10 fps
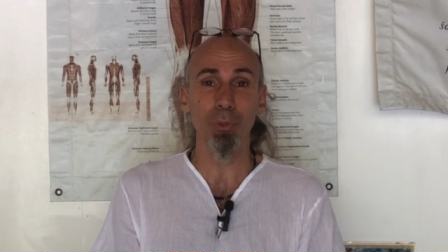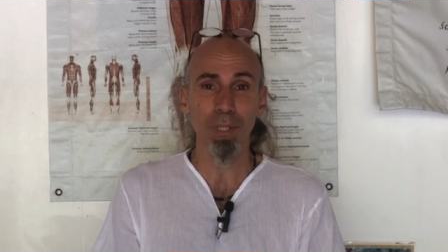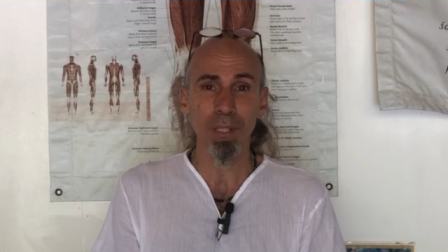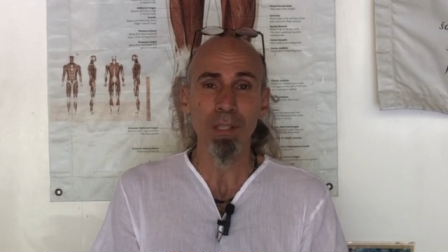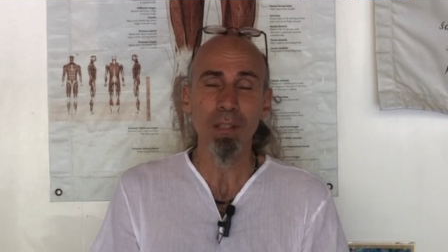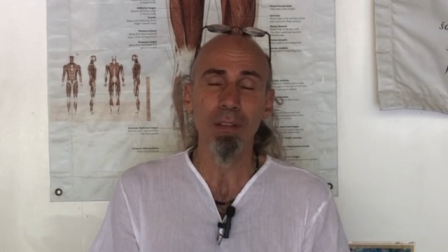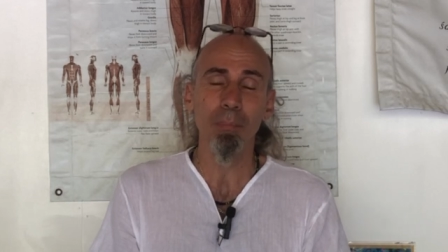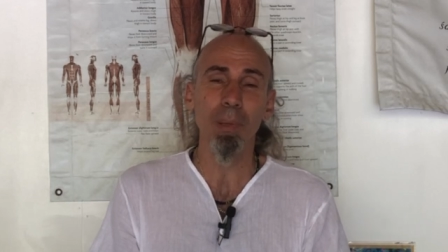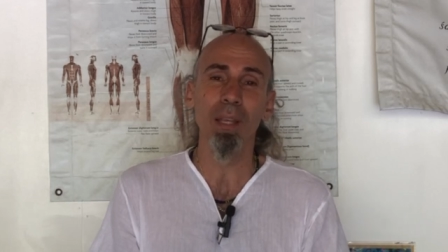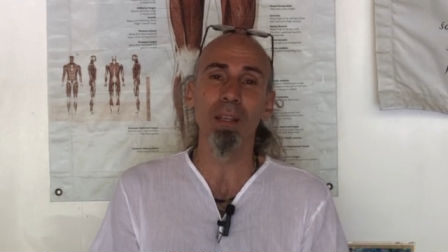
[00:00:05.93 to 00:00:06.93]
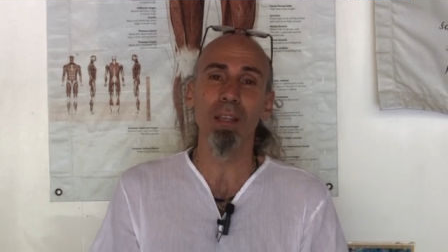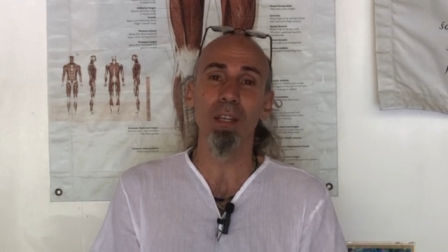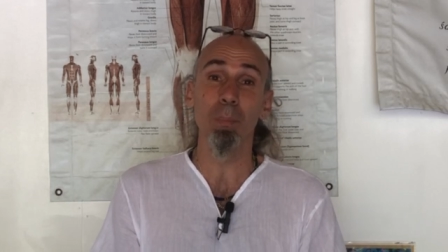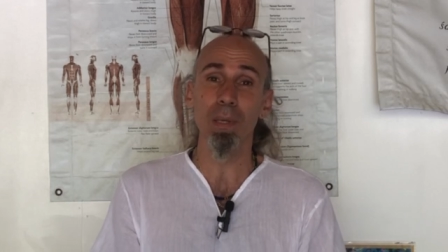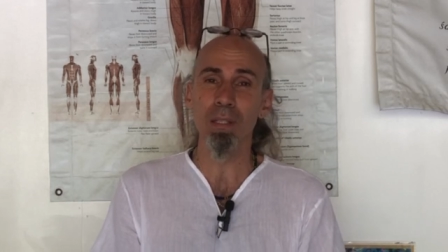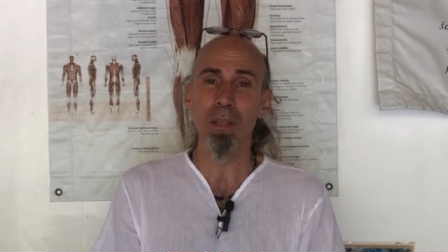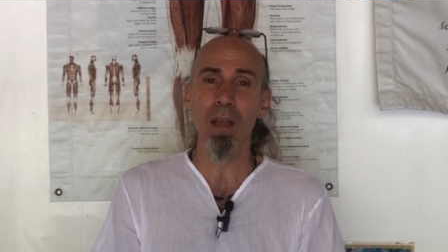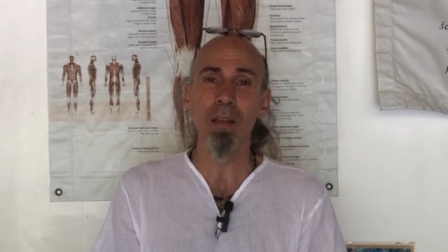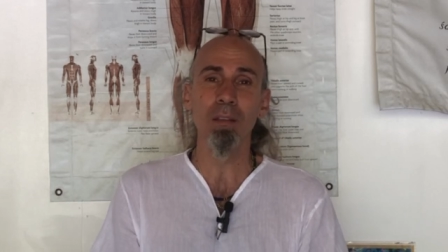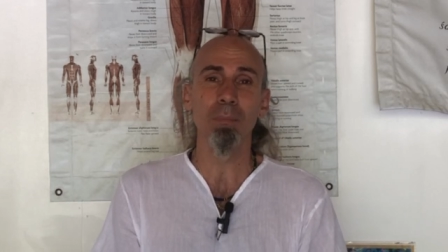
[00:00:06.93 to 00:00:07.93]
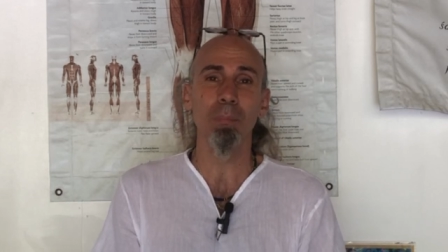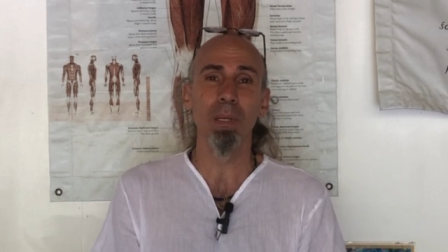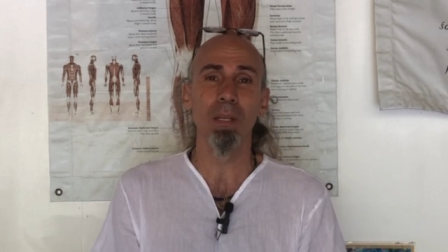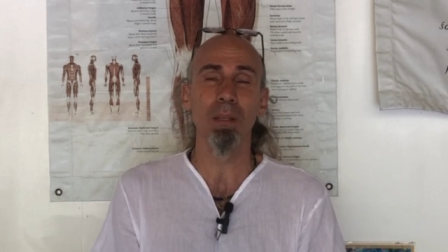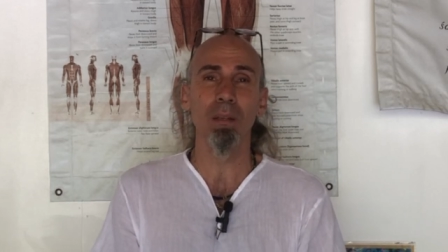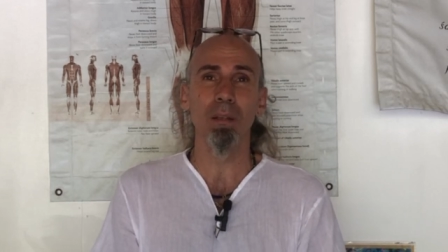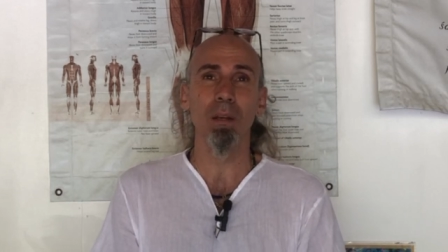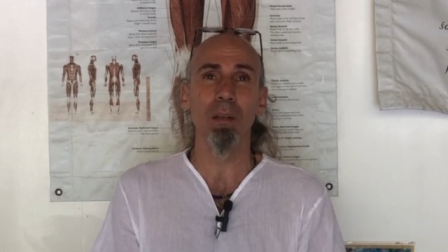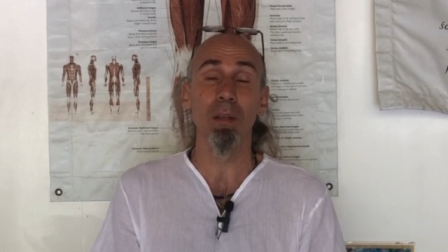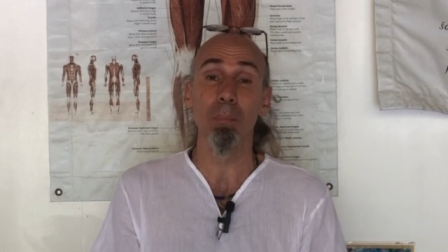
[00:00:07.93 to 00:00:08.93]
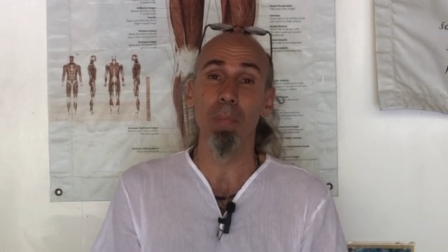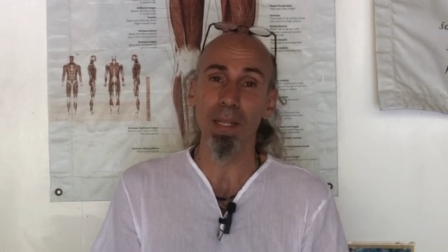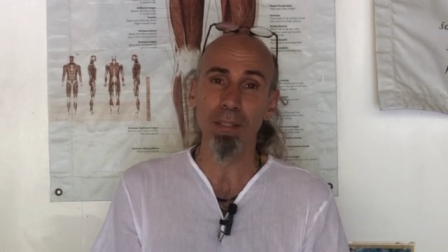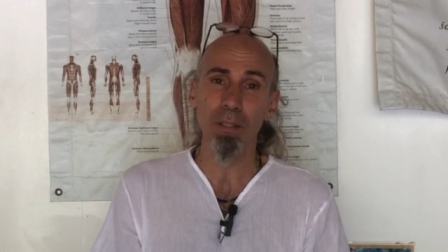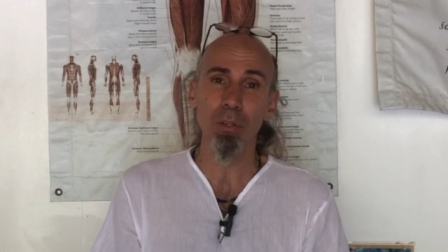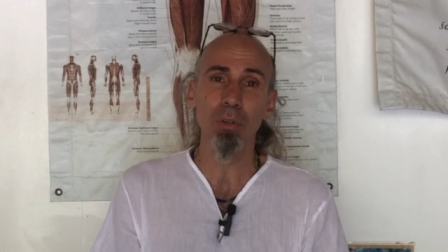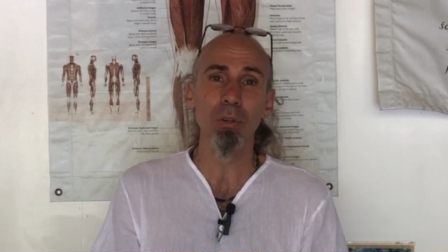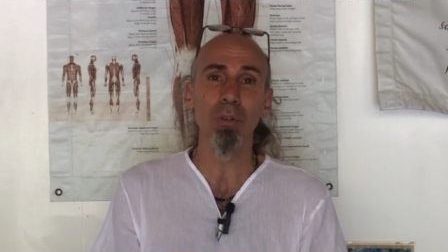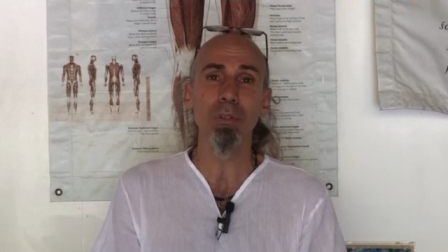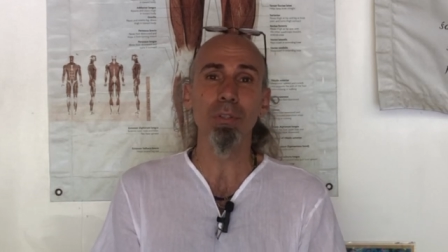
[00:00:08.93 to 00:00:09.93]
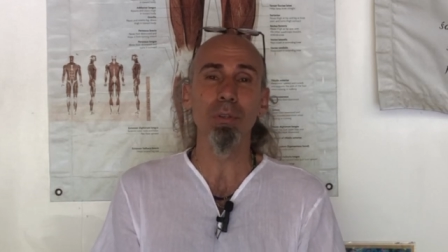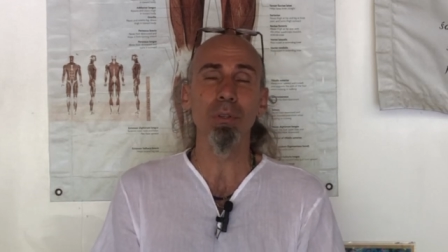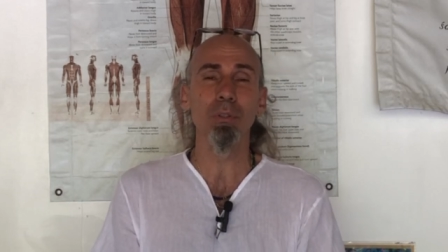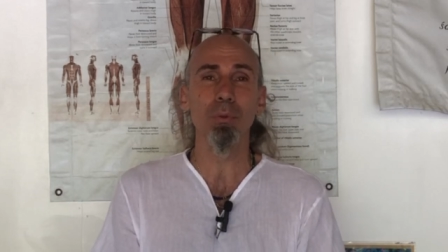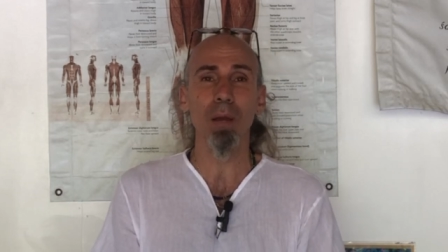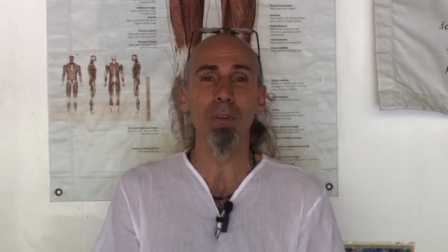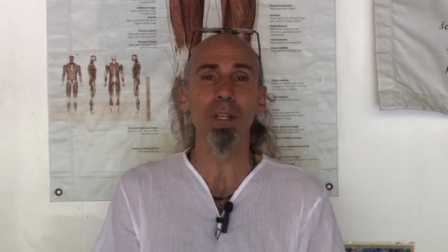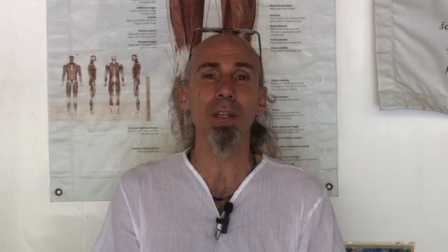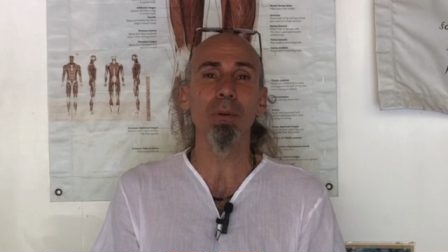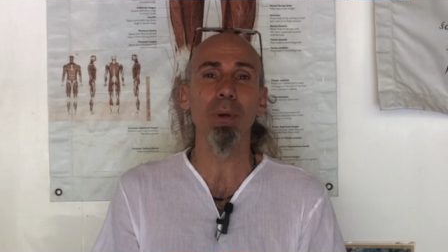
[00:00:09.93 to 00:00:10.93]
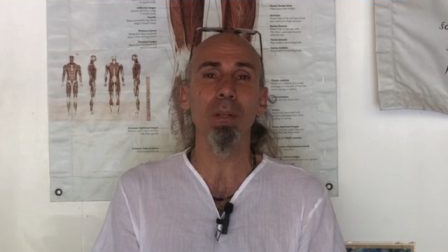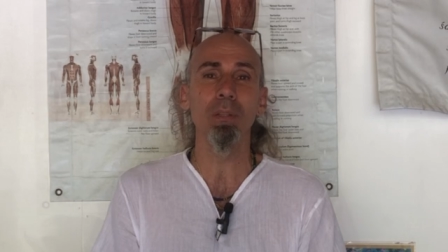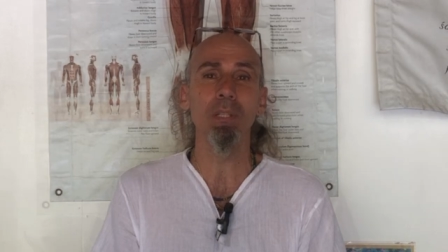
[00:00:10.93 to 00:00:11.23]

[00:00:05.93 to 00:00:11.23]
two years being in Ibiza, being uh, in Mexico, also traveling around.